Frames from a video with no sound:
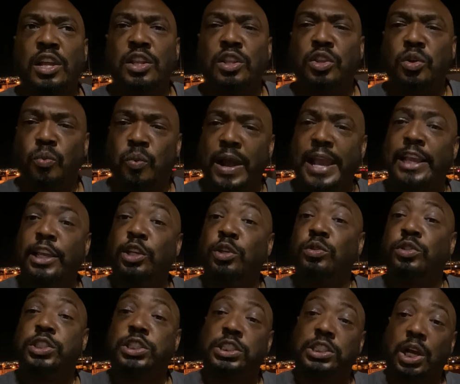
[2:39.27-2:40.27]
The way you
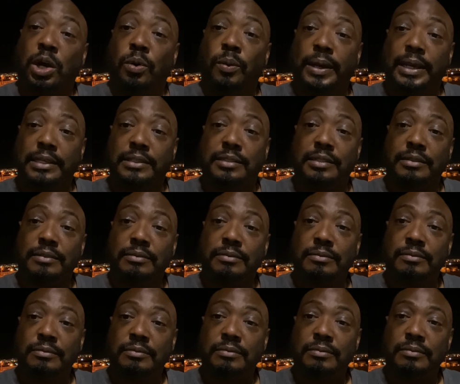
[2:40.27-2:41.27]
show it,
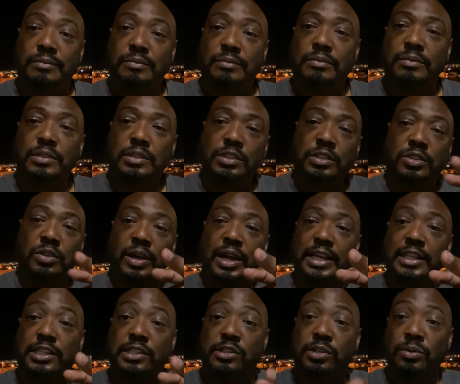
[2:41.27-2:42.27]
you're going to
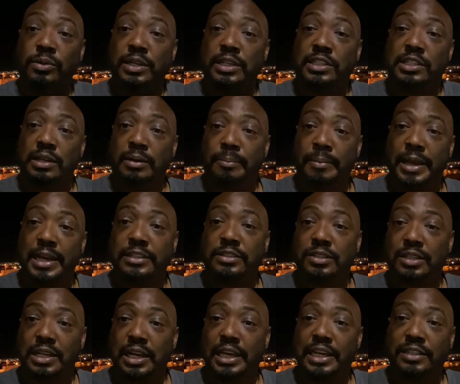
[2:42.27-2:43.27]
have to tune into the
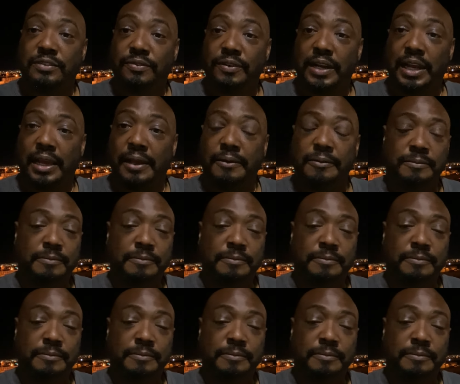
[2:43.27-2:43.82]
masterclass for that.